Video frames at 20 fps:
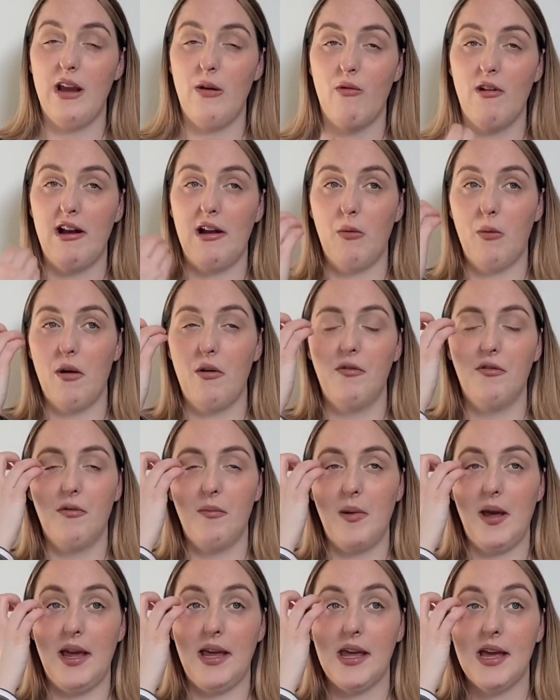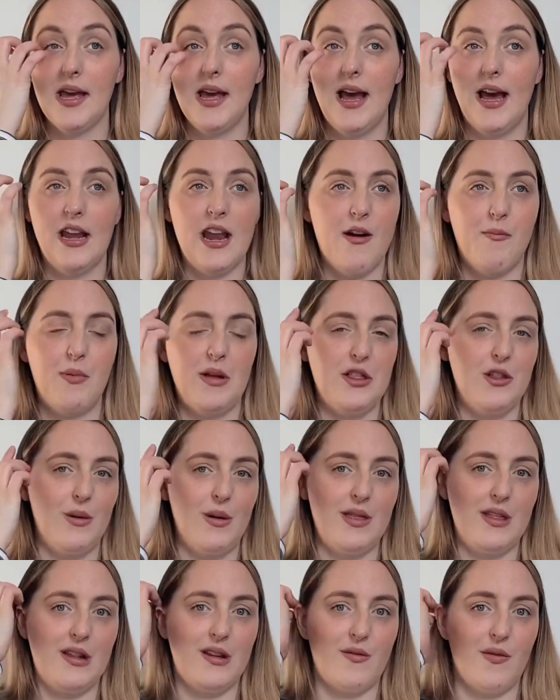really well for me, and I've been
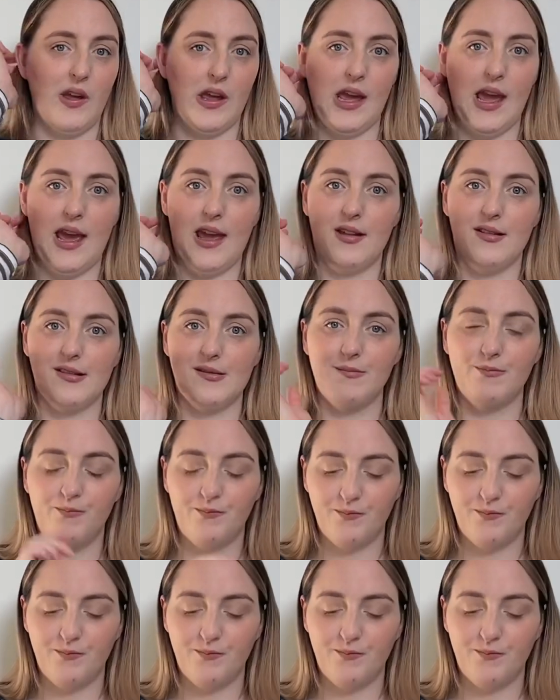doing this for years.